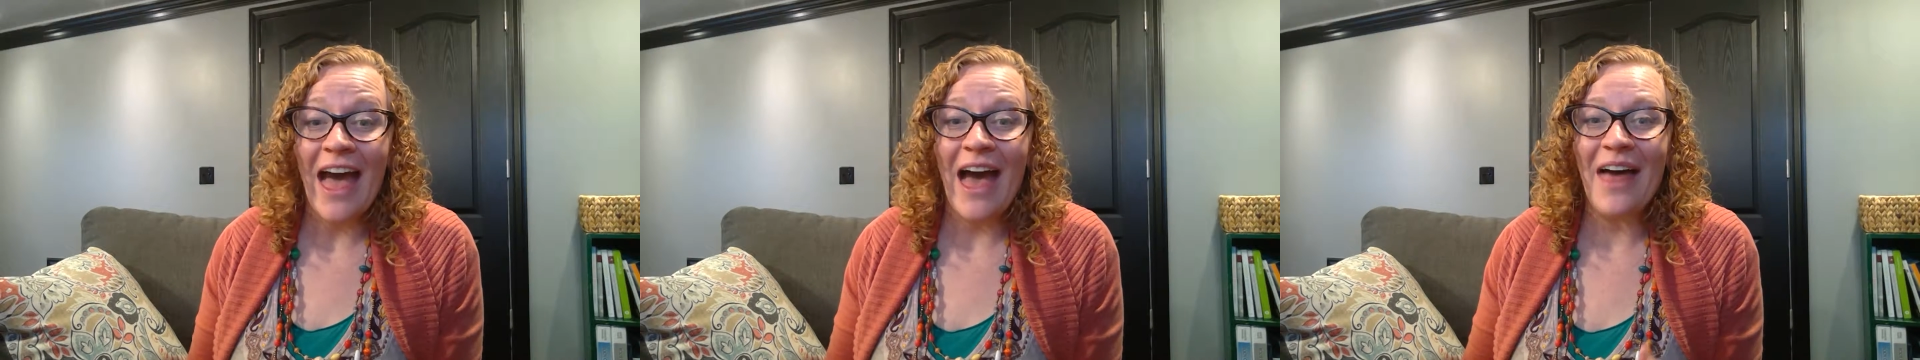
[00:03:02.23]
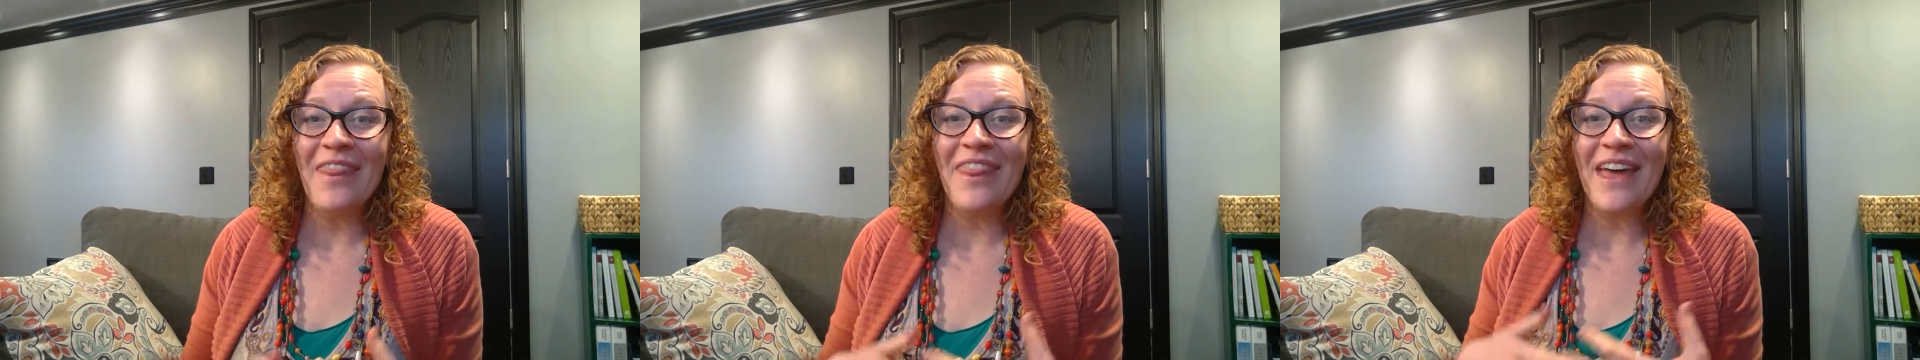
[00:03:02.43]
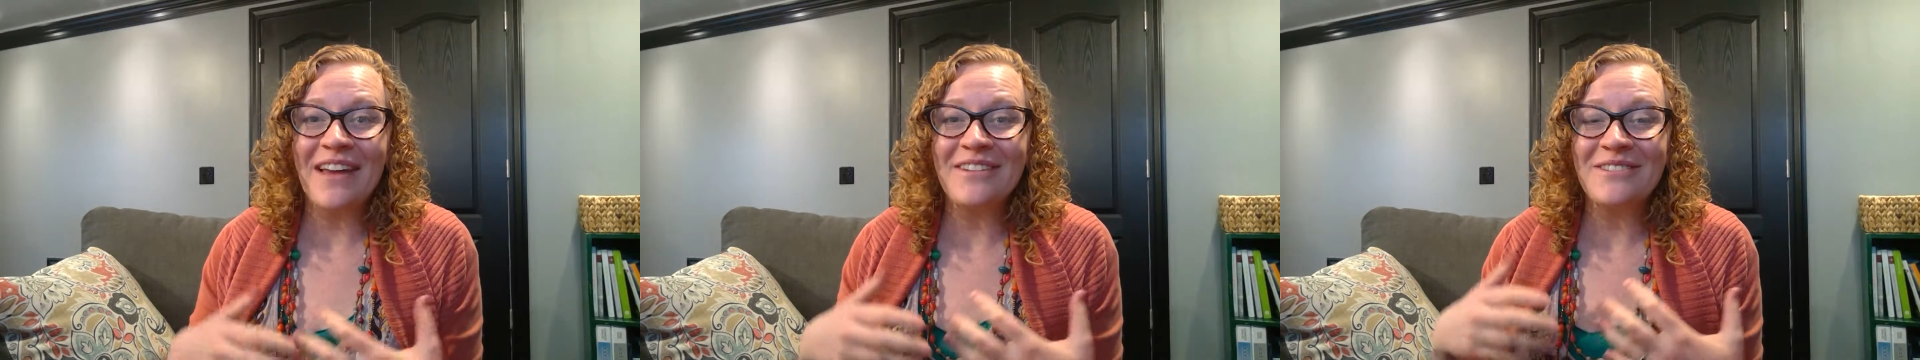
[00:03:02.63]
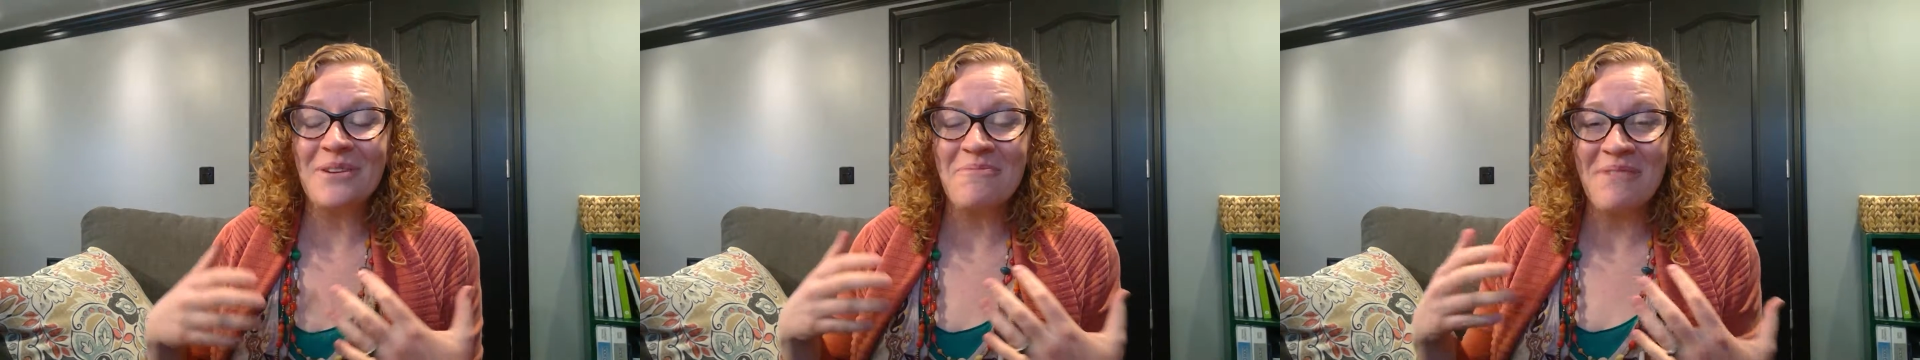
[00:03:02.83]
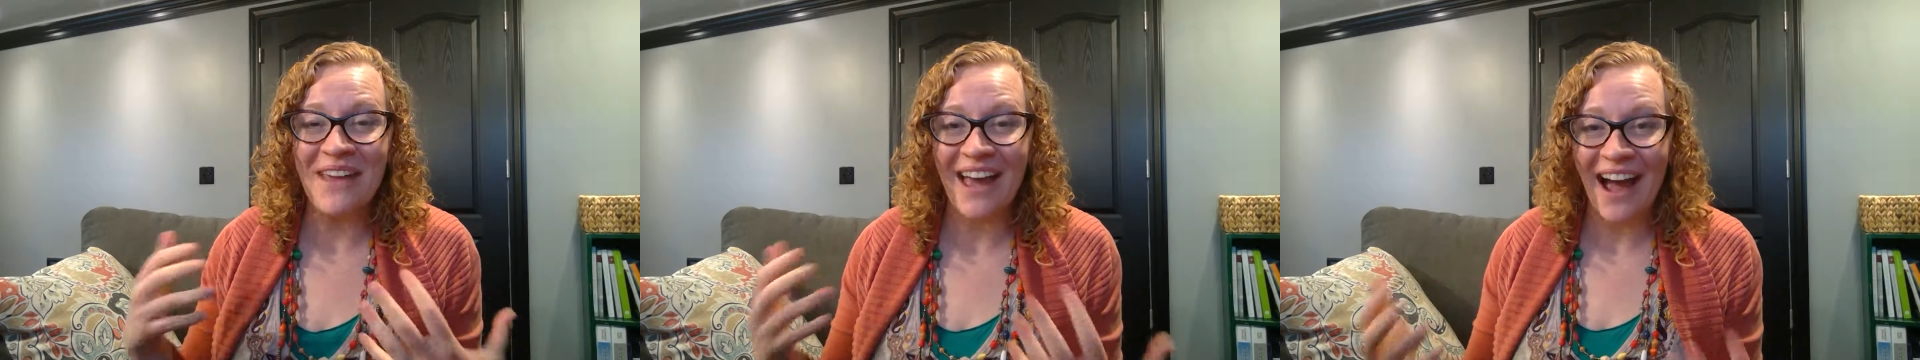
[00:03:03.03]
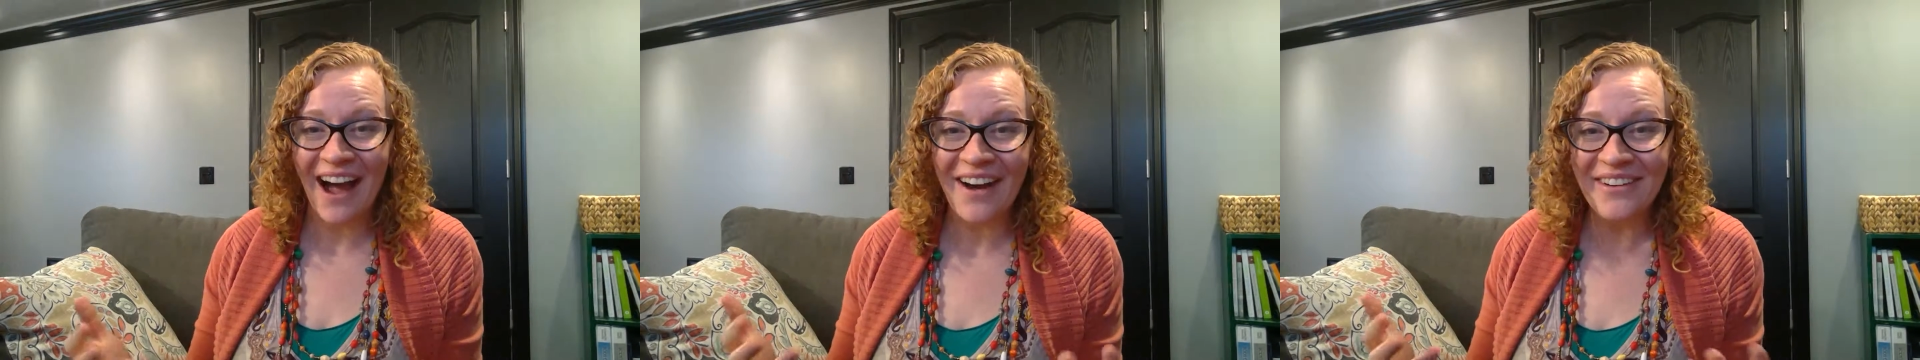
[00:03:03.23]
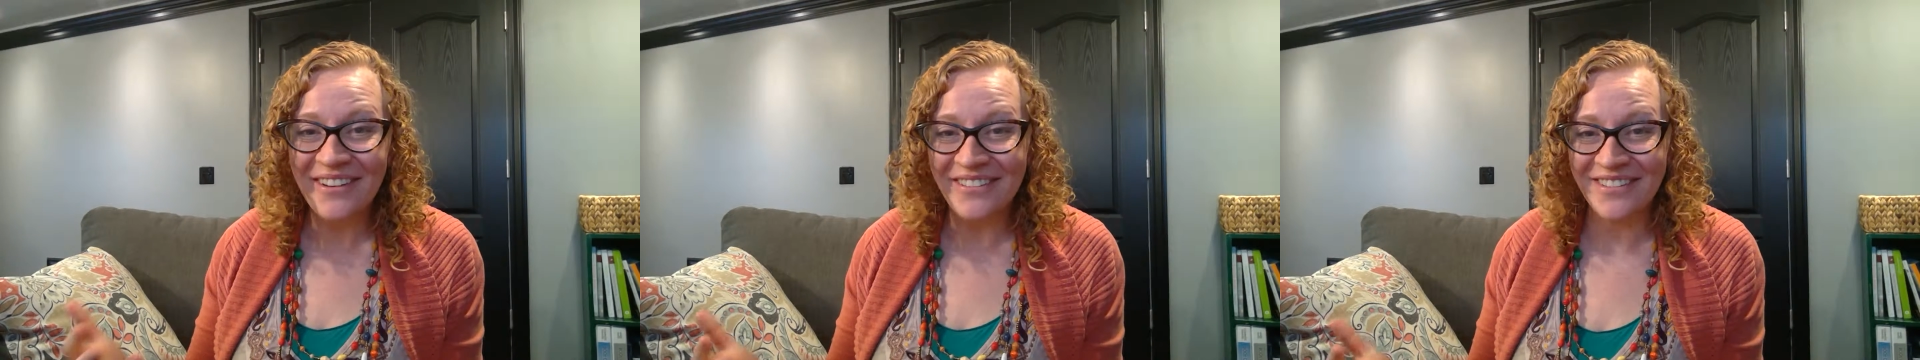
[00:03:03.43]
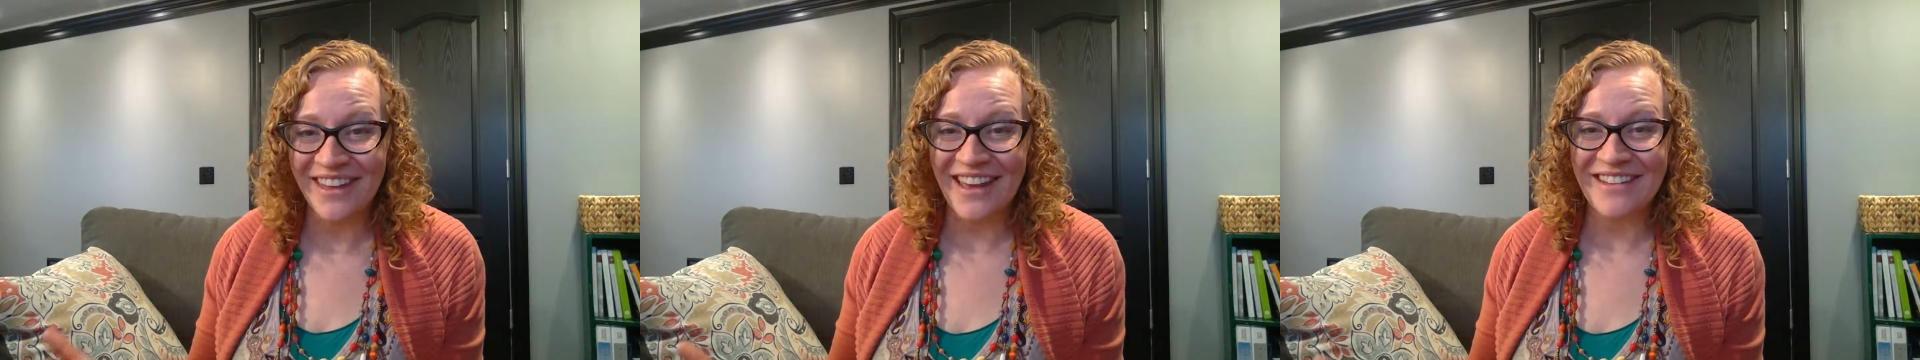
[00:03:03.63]
And then to be out
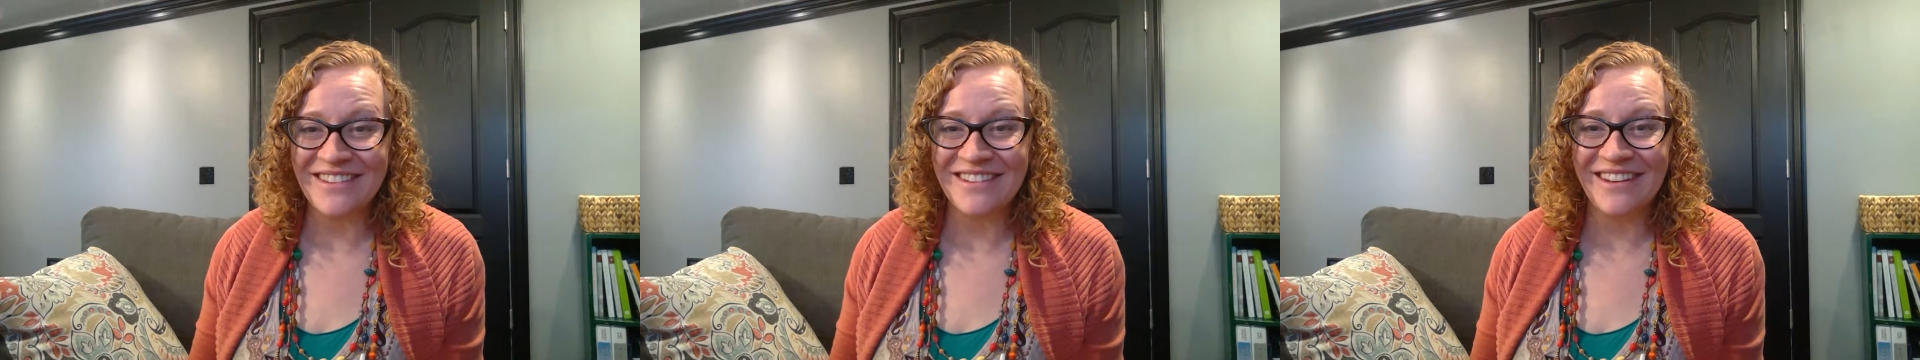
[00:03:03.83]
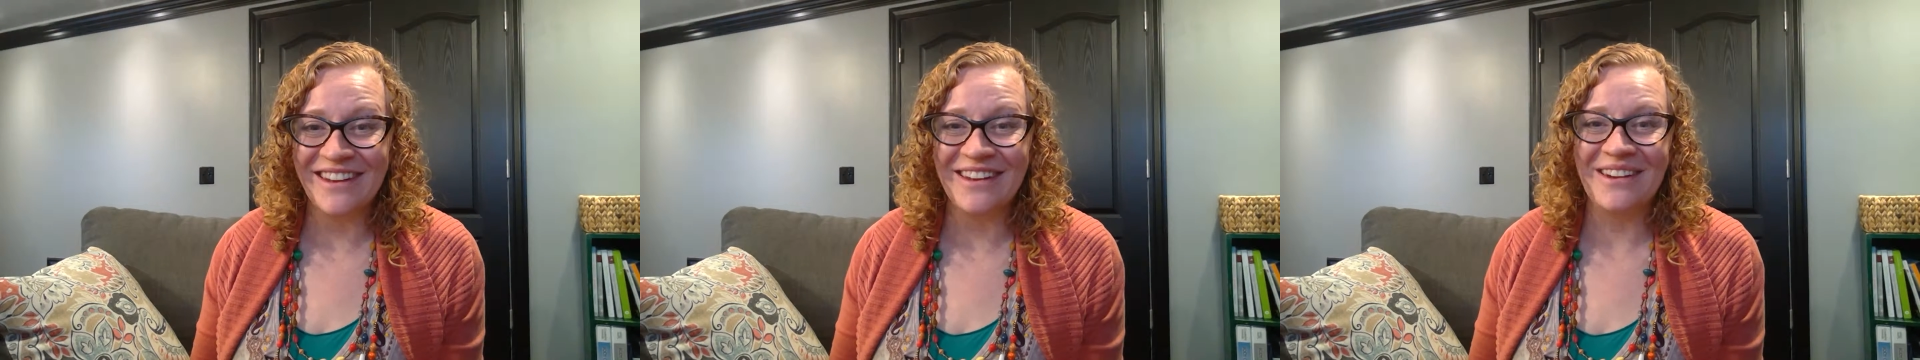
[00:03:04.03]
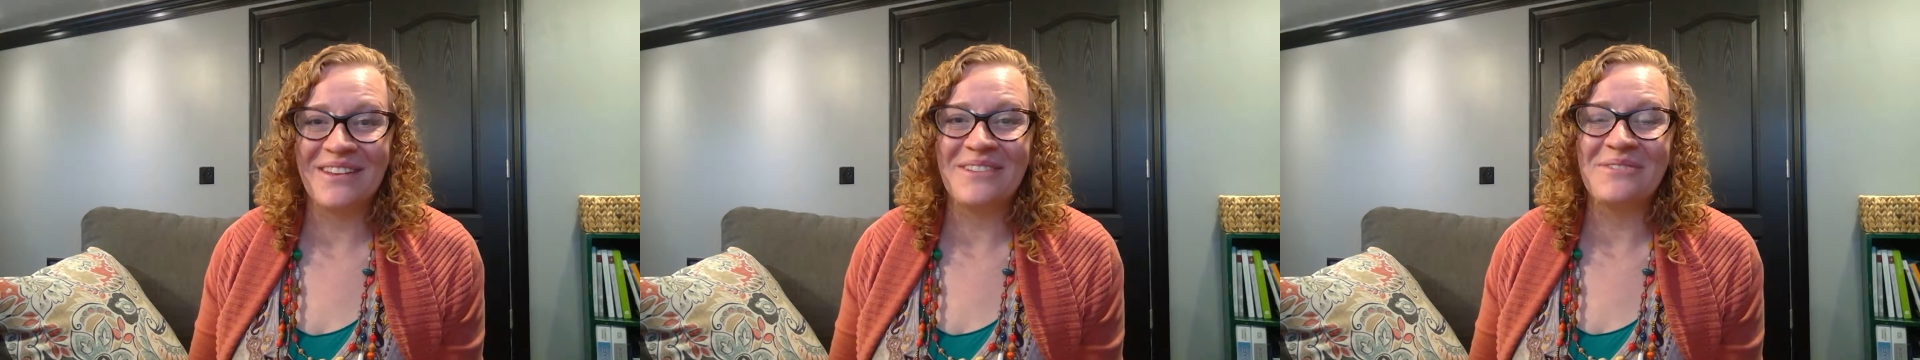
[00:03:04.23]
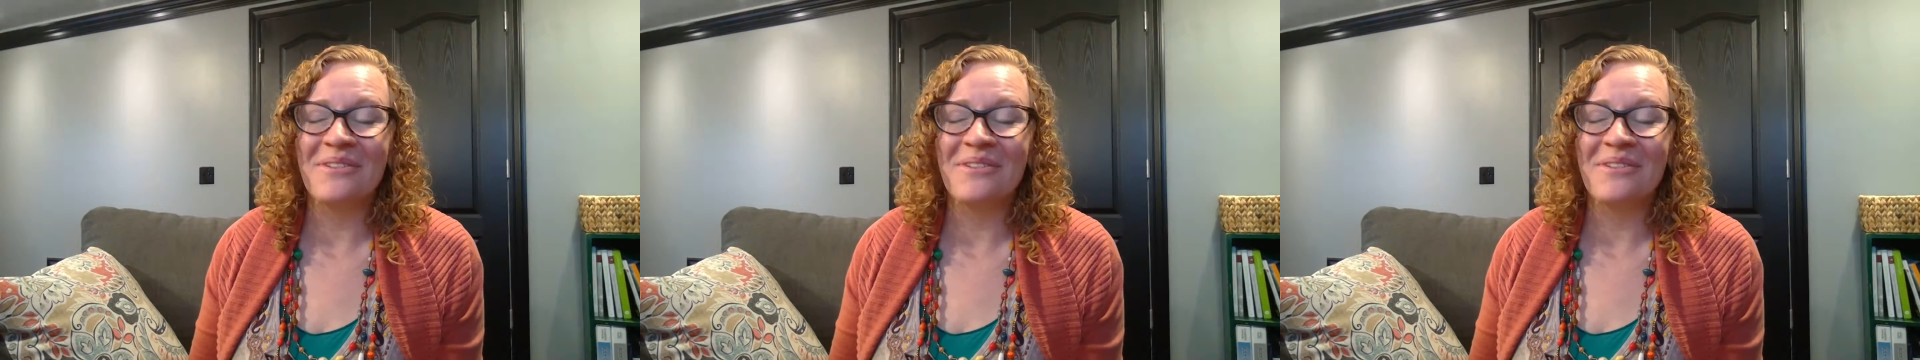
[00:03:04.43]
of that sickness,